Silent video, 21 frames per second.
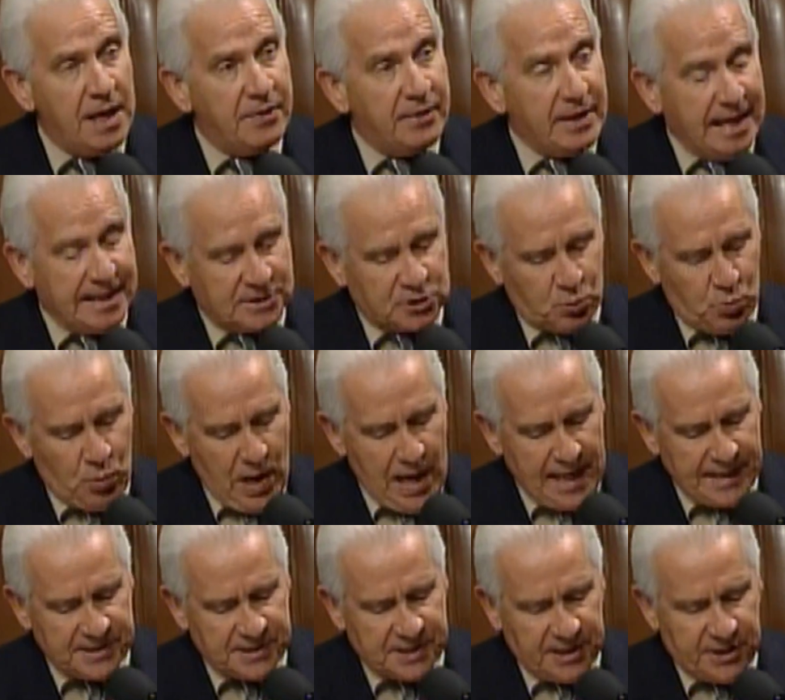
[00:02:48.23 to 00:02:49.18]
That's
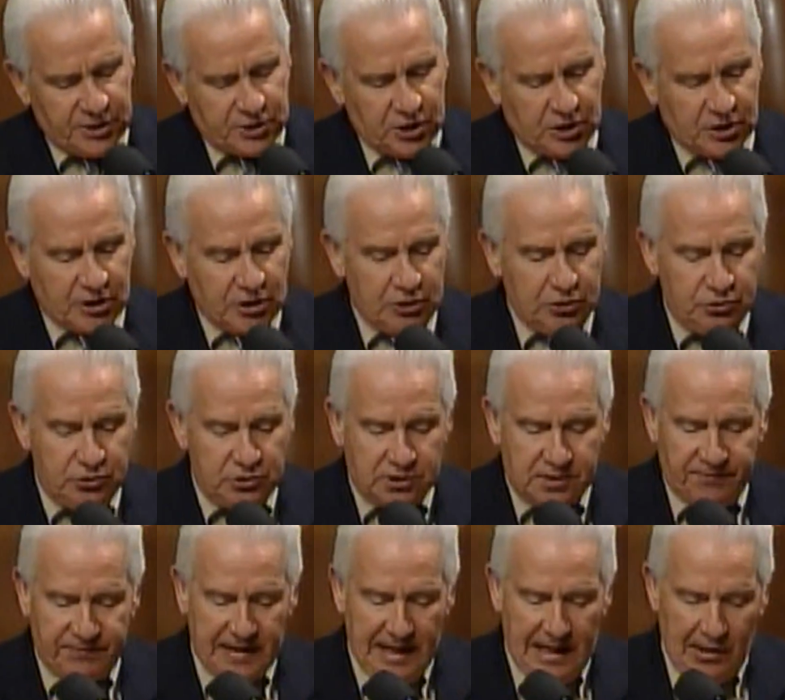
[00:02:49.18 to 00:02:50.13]
why Senator Coons
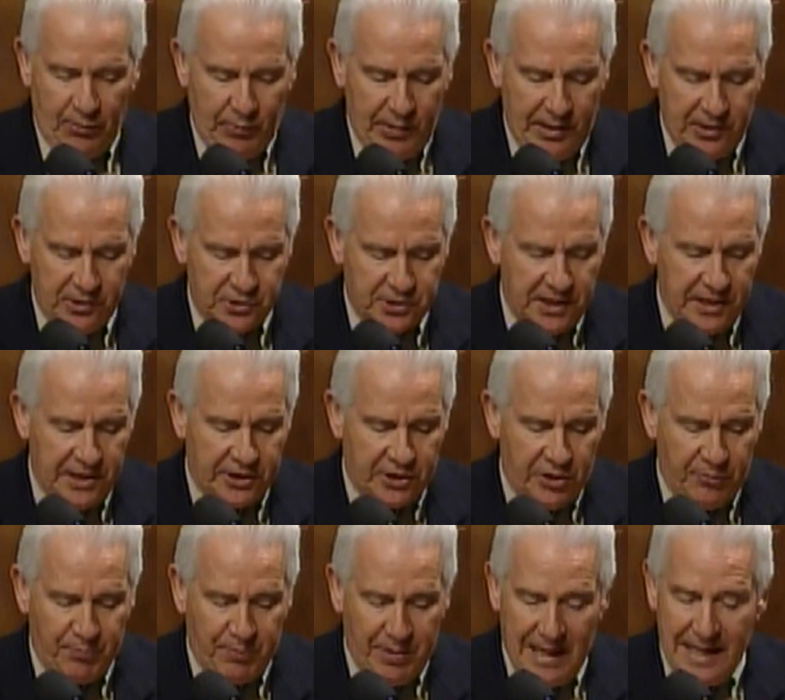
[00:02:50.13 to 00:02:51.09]
of Delaware,
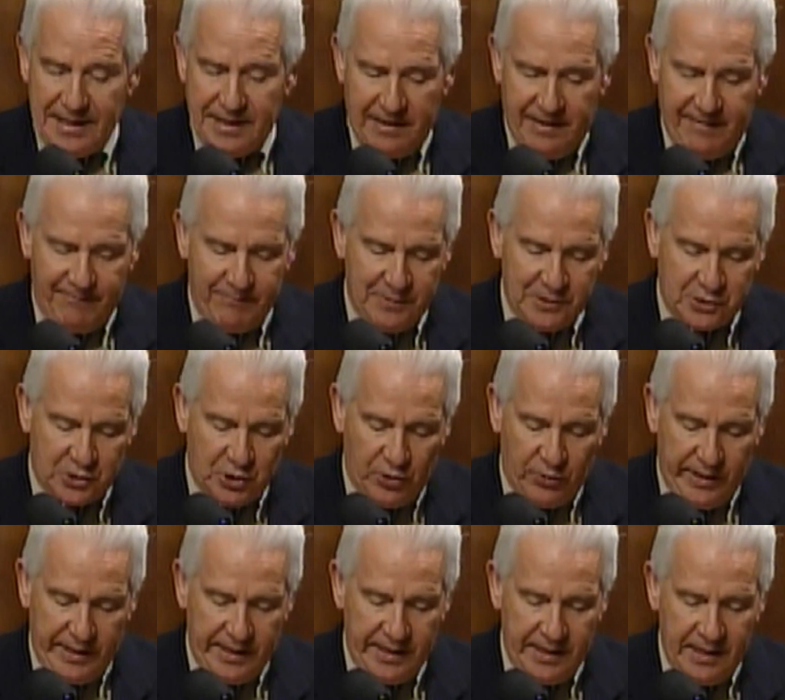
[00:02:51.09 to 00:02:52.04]
Senator Blunt of
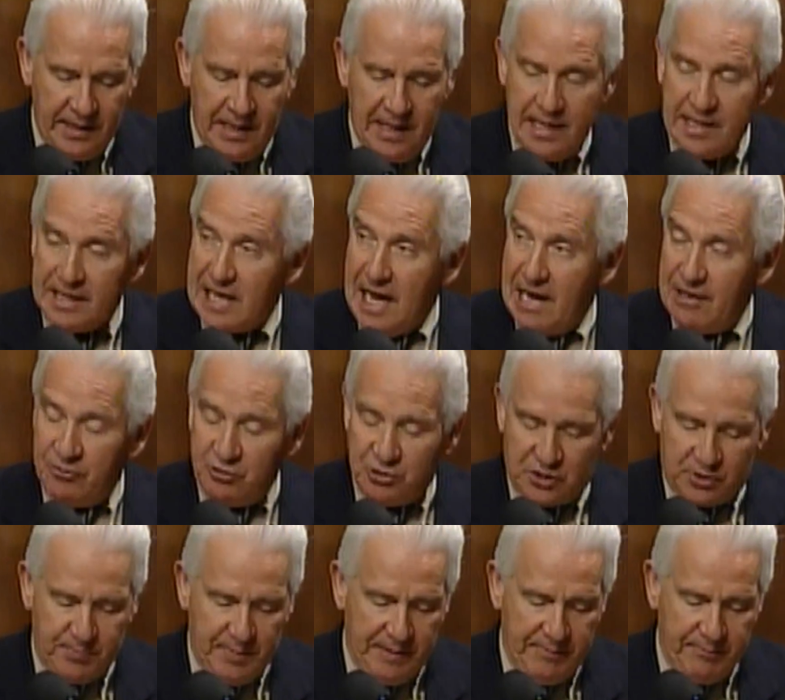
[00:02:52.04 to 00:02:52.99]
Missouri,
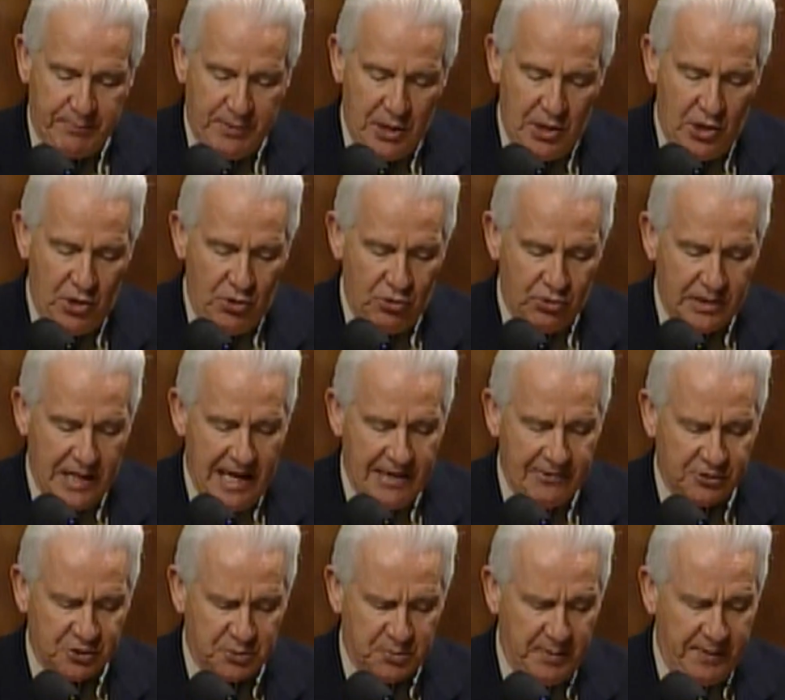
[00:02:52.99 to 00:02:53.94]
Congressman Poe,
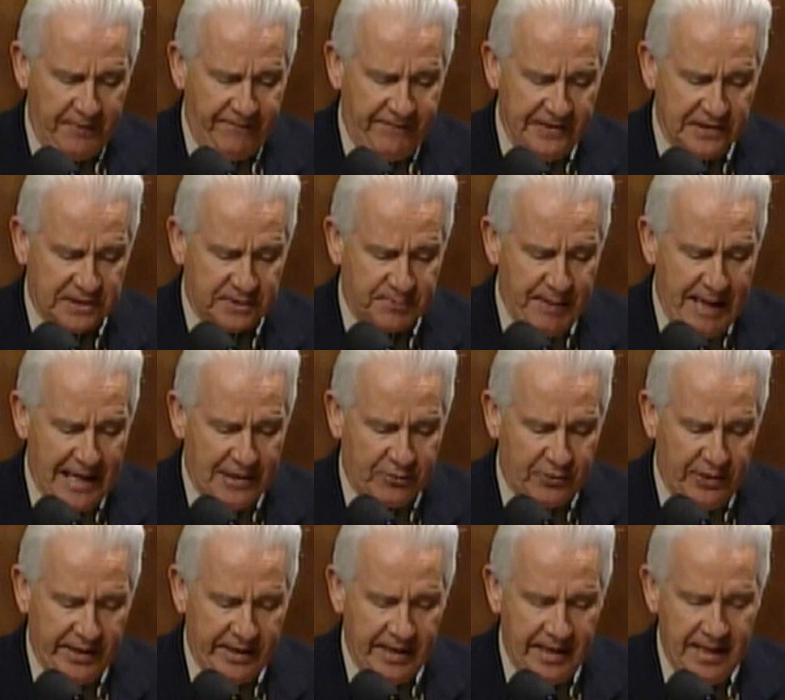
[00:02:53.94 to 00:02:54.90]
Congressman
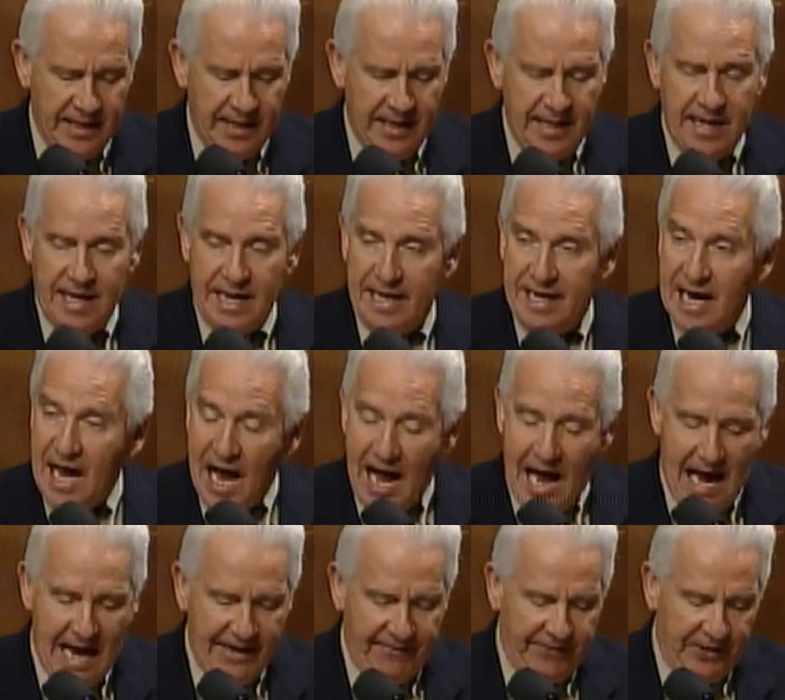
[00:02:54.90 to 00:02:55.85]
Fitzpatrick, and
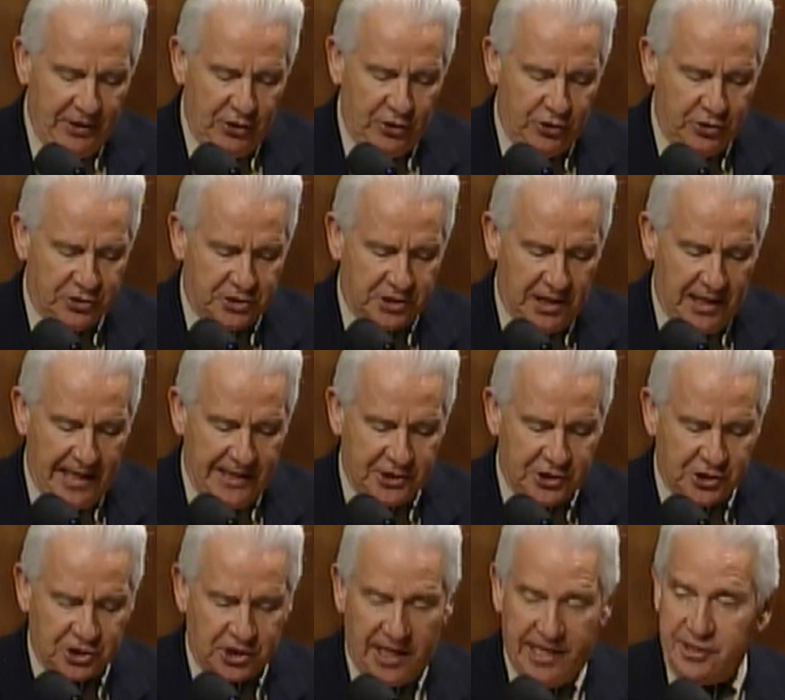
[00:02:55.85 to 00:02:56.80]
I have introduced the
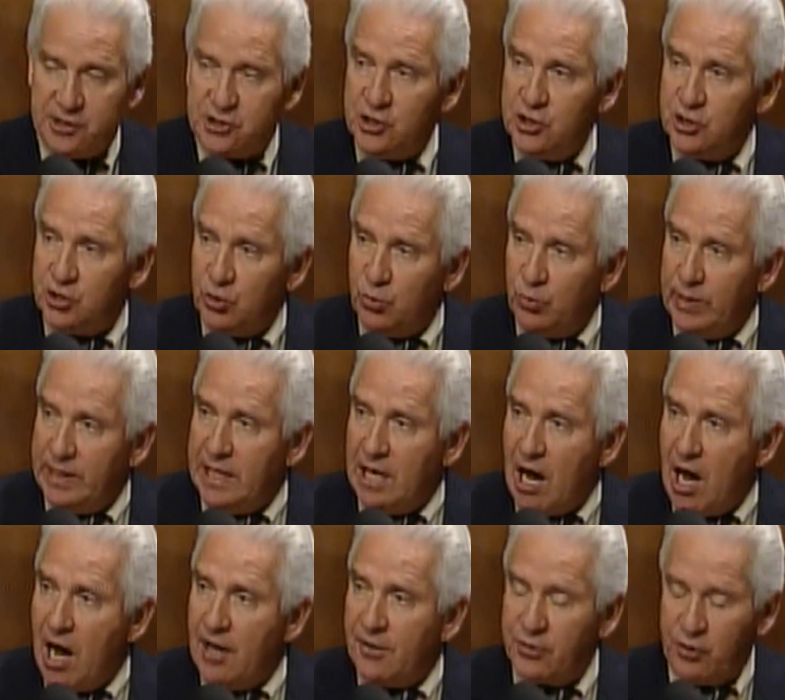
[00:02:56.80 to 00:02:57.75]
legislation to
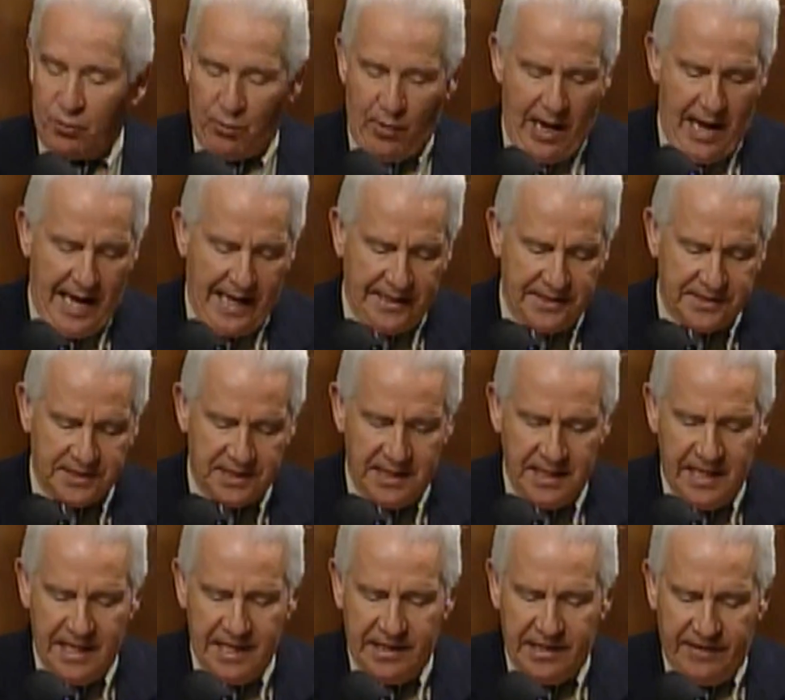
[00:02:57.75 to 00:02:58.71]
reauthorize
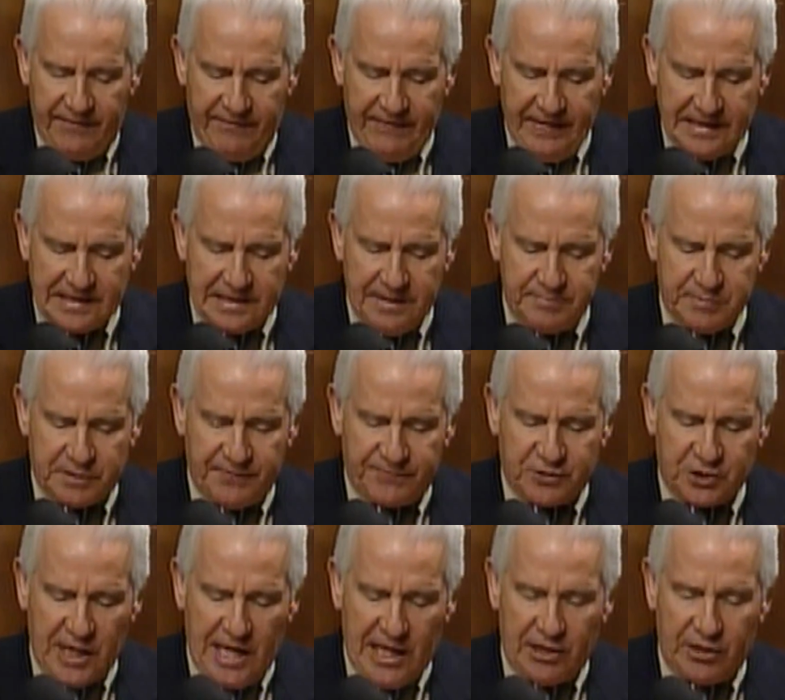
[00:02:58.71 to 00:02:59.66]
the Victims of
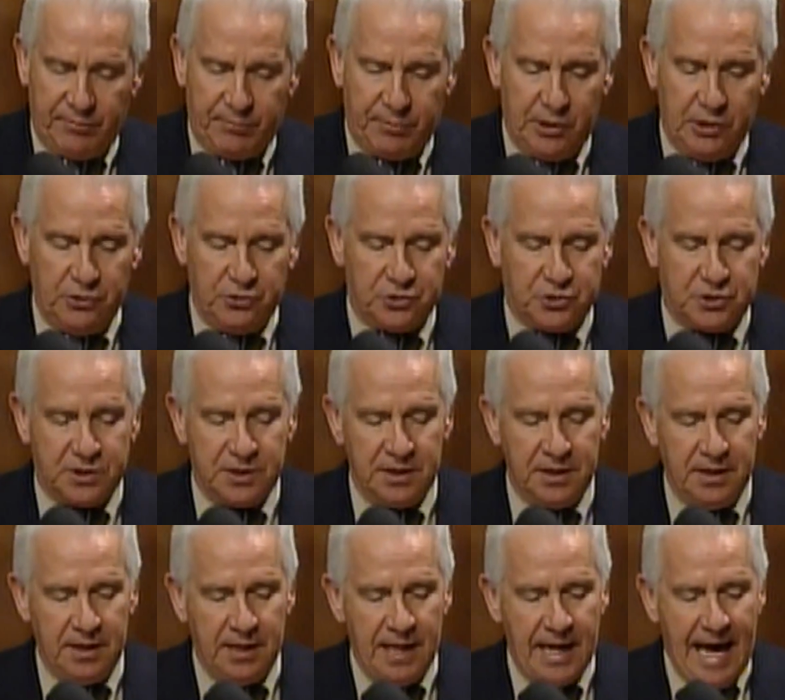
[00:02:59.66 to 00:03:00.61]
Child Abuse
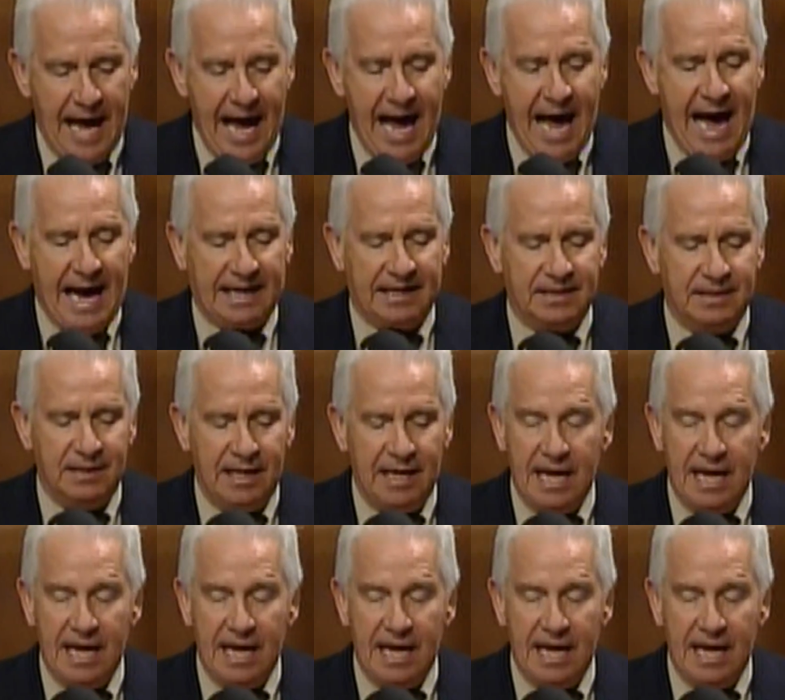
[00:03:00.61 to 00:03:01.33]
Act